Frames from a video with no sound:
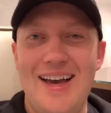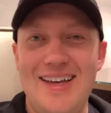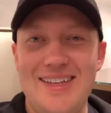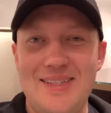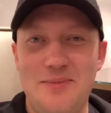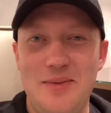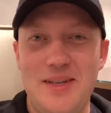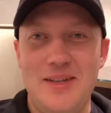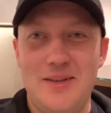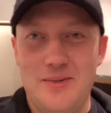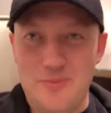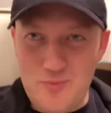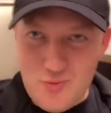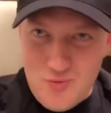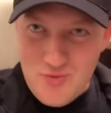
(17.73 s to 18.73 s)
It's
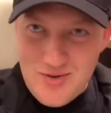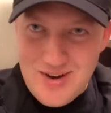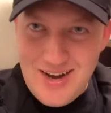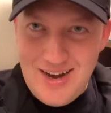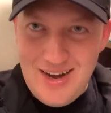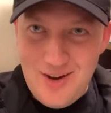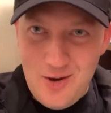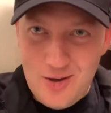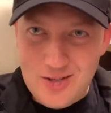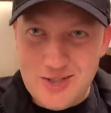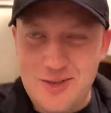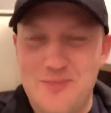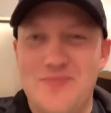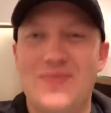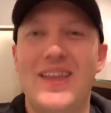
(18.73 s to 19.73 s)
been really
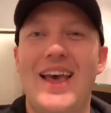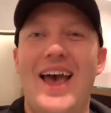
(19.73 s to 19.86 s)
awesome.